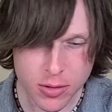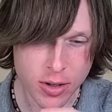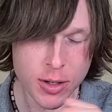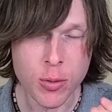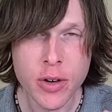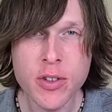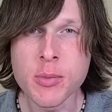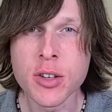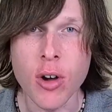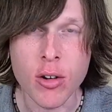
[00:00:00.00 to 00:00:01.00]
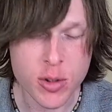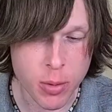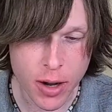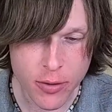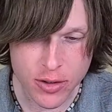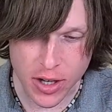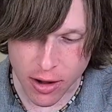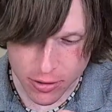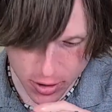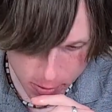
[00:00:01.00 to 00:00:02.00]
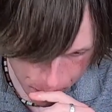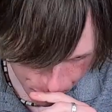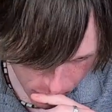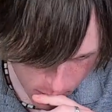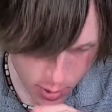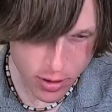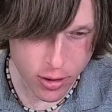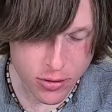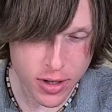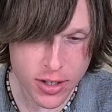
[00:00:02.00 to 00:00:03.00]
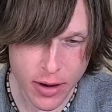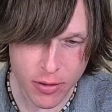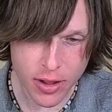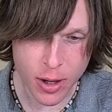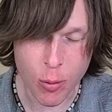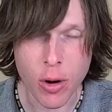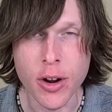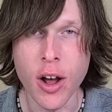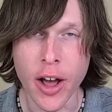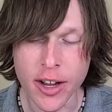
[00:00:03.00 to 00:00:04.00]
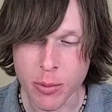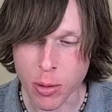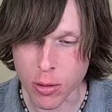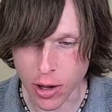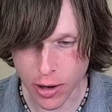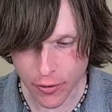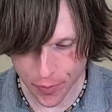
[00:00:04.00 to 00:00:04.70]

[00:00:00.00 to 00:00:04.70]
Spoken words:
It's one of his McDonald's breakfast challenges, but it looked like definitely like one I could pull off.